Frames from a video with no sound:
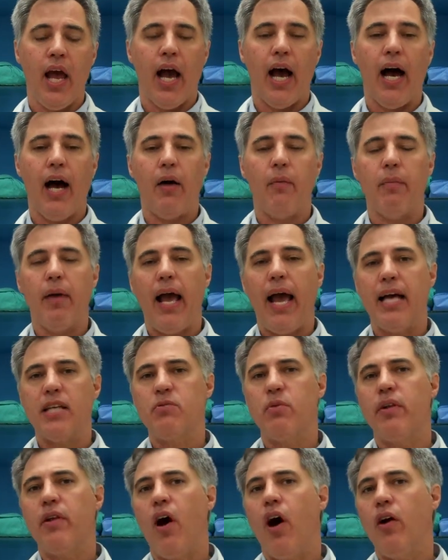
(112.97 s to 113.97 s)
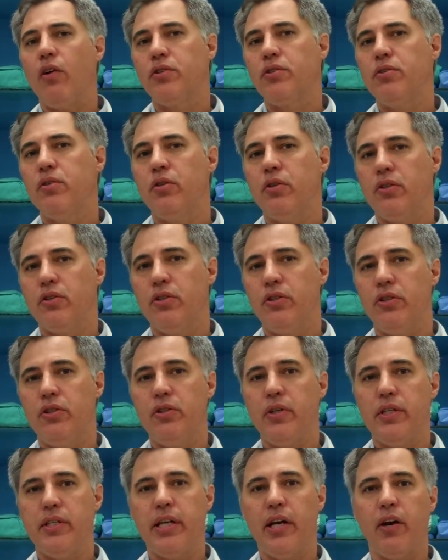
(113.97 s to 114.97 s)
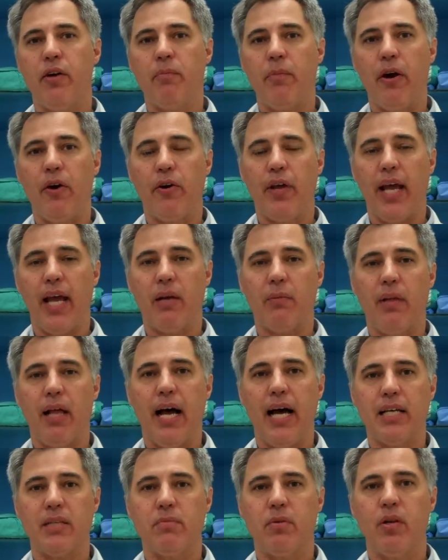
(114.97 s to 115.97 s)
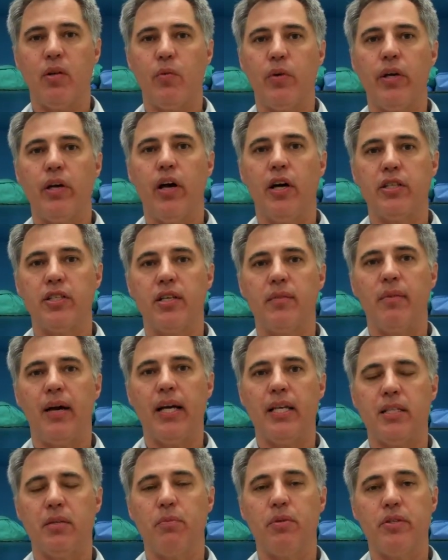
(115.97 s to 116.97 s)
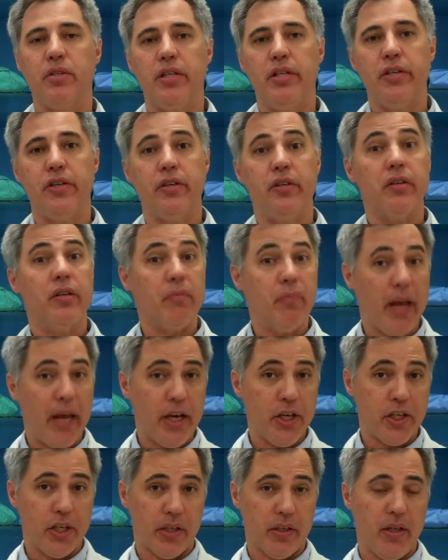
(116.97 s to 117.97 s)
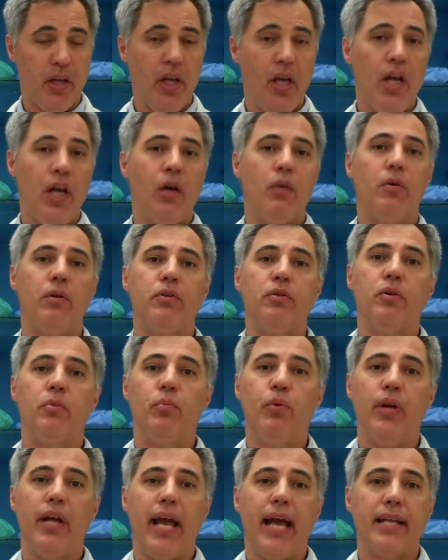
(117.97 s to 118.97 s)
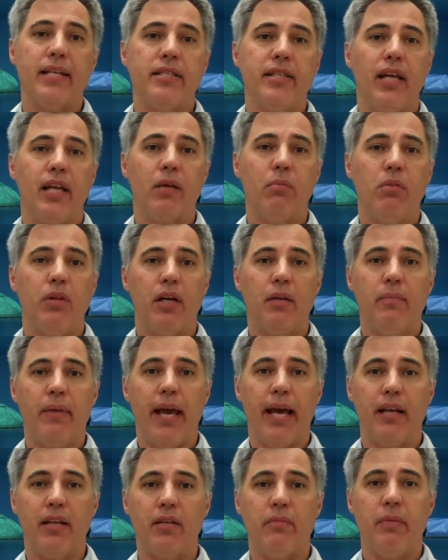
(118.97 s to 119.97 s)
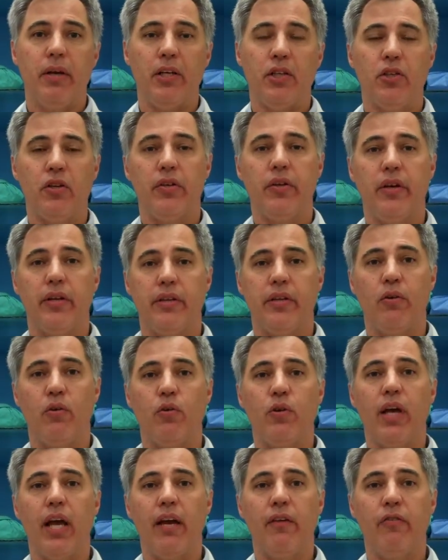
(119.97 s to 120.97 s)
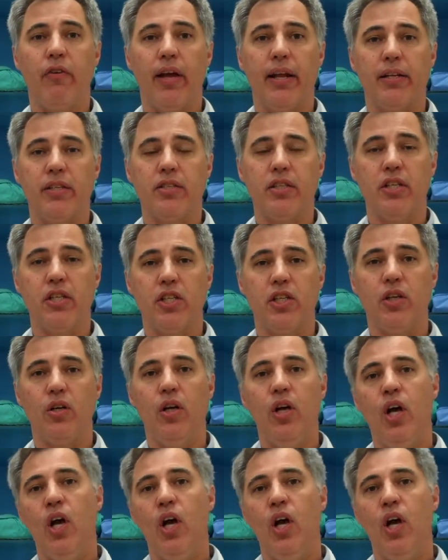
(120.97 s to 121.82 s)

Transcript: As with all surgeries here at Merrick Animal Hospital, we customize the procedure to the patient. We'll do a pre-anesthetic blood panel to make sure that they're okay for anesthesia.